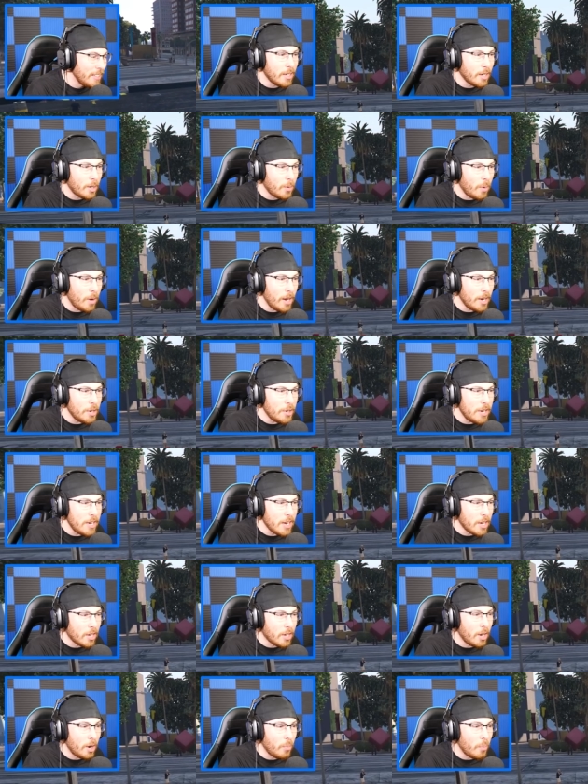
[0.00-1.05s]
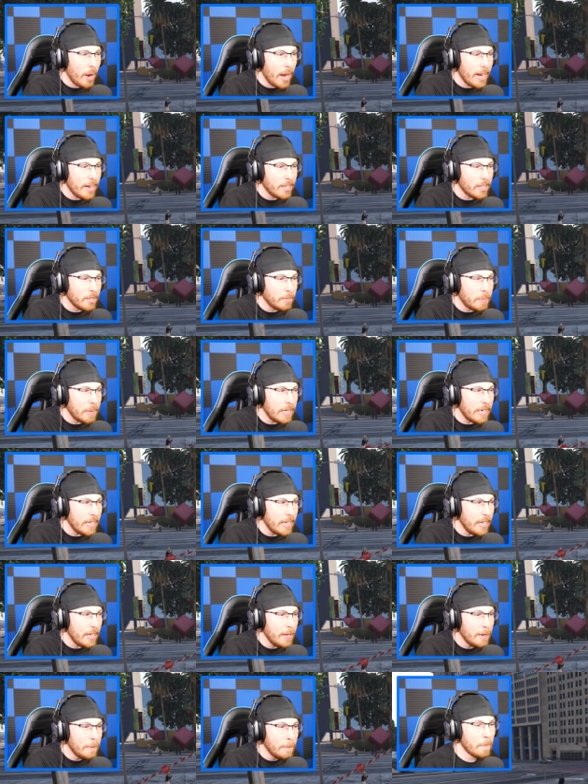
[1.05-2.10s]
Daquan, you need a, a ride to the
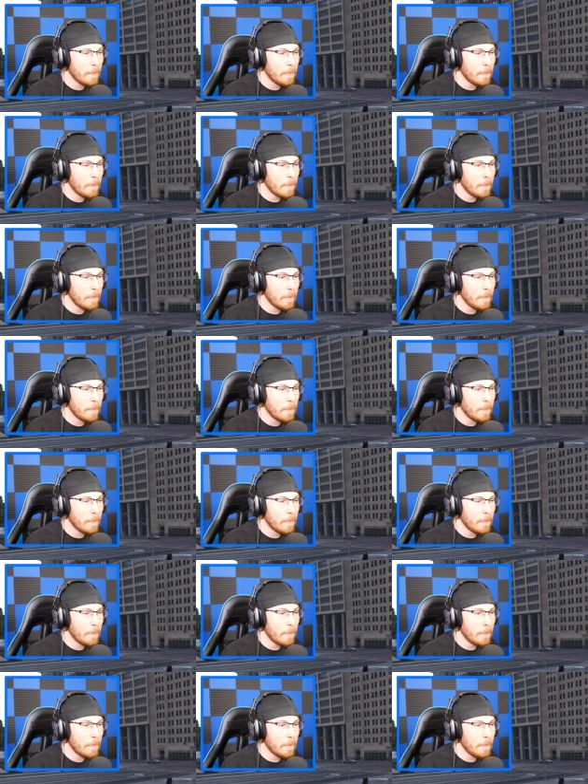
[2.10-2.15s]
PD?